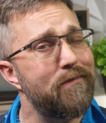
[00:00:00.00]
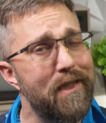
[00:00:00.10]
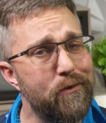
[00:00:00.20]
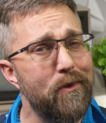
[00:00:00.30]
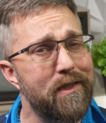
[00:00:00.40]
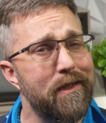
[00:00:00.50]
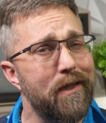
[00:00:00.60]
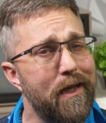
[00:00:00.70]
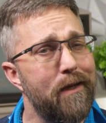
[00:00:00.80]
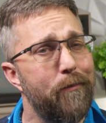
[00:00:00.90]
This one's gonna
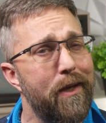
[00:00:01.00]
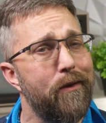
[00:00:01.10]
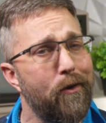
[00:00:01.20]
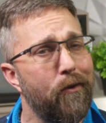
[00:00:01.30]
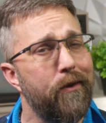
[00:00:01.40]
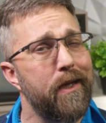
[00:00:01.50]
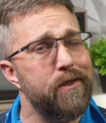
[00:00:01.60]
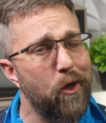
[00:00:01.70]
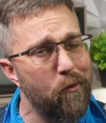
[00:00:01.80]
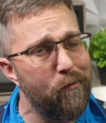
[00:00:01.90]
get a bit nerdy,
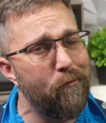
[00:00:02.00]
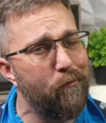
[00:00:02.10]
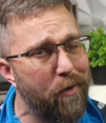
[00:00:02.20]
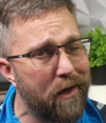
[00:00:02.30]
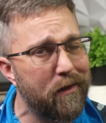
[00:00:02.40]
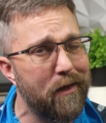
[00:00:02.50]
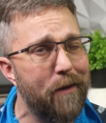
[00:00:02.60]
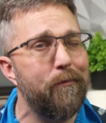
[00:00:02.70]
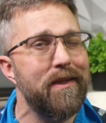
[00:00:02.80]
so buckle up,